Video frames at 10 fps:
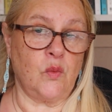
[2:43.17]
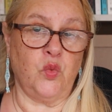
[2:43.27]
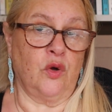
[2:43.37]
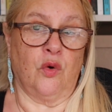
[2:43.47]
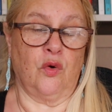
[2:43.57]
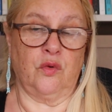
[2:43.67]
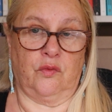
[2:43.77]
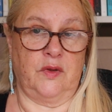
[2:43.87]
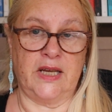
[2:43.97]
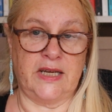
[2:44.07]
We all
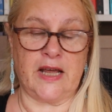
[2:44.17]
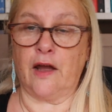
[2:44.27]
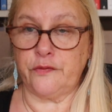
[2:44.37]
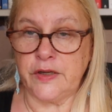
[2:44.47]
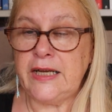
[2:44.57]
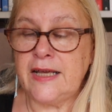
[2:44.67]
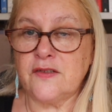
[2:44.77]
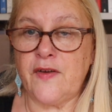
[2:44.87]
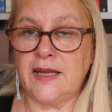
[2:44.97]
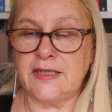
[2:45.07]
need our
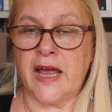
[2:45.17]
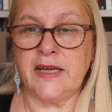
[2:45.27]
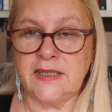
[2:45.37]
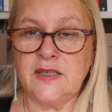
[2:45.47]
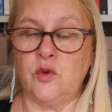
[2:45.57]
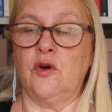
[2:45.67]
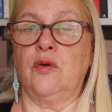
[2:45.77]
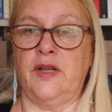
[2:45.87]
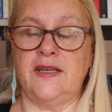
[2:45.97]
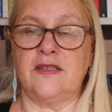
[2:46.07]
feelings validated. We
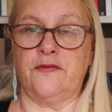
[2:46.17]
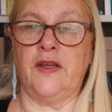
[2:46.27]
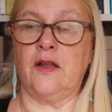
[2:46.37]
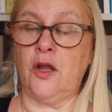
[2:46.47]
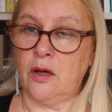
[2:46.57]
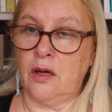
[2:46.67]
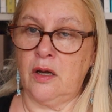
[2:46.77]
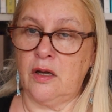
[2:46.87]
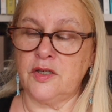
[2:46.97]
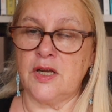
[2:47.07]
all need to feel
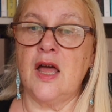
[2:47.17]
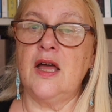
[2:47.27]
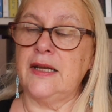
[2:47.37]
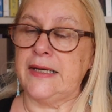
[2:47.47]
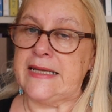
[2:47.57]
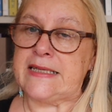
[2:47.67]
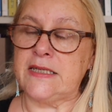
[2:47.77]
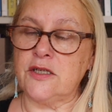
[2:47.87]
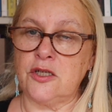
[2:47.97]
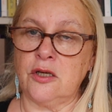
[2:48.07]
heard,
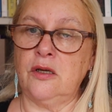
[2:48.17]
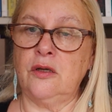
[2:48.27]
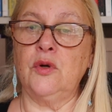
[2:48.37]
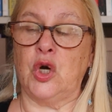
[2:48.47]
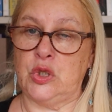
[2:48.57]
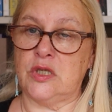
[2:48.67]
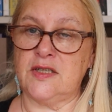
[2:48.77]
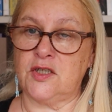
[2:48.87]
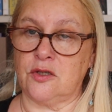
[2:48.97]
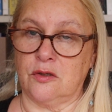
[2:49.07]
listened to,
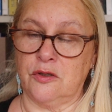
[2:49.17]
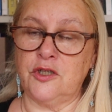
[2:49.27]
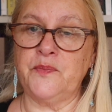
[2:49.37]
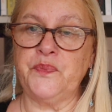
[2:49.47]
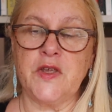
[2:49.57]
understood.